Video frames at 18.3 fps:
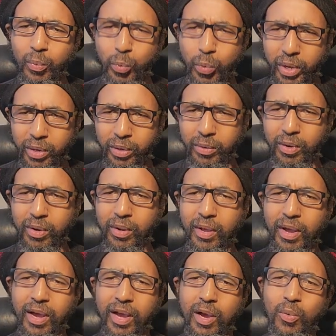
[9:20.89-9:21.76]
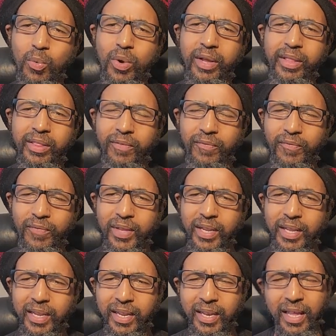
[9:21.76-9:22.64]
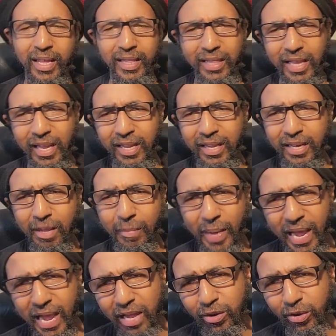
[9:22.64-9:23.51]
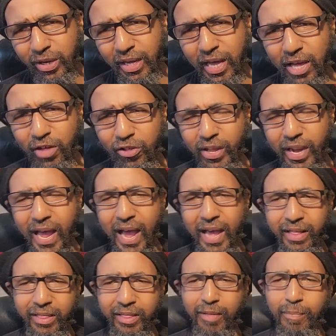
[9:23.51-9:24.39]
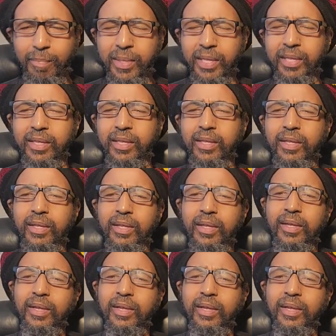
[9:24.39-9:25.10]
with ones affiliated and telling them education has to be